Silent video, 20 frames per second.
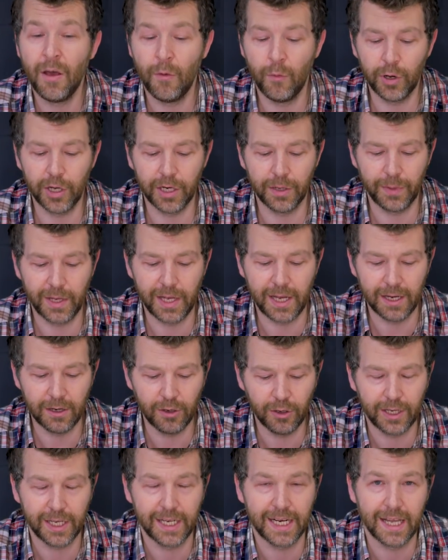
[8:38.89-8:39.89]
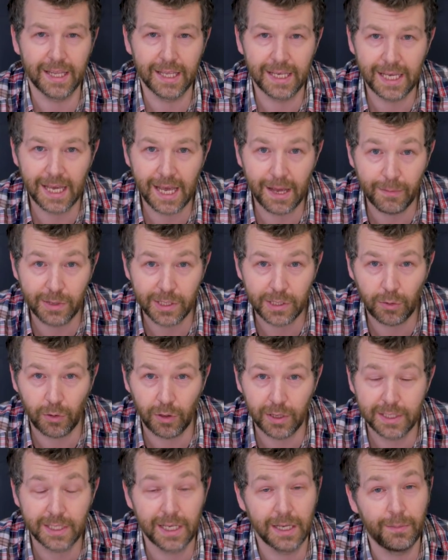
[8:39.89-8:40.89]
We're going to be looking at the image
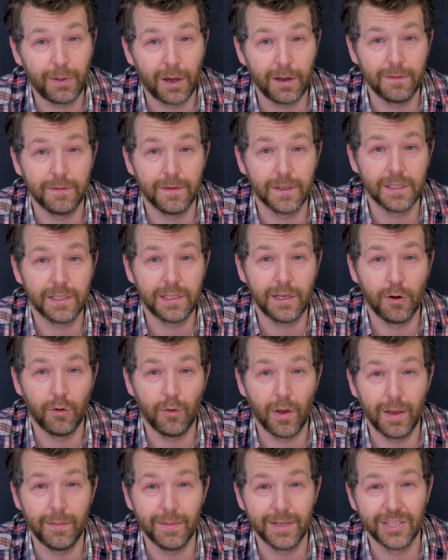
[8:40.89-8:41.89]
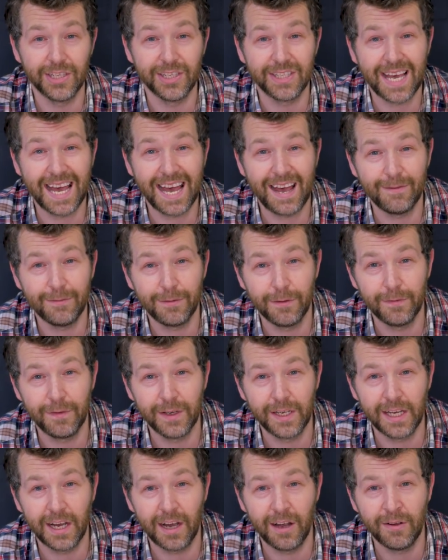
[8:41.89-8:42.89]
quality, both for still images and for
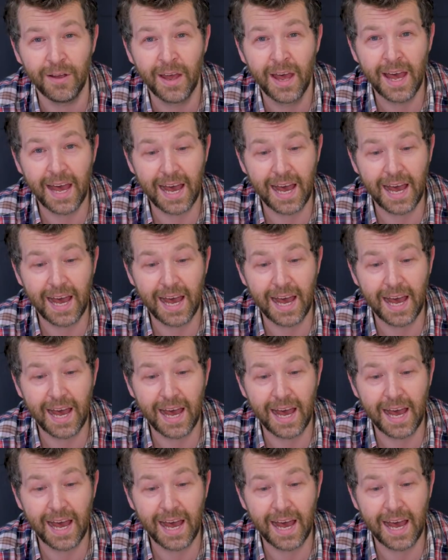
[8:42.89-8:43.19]
video,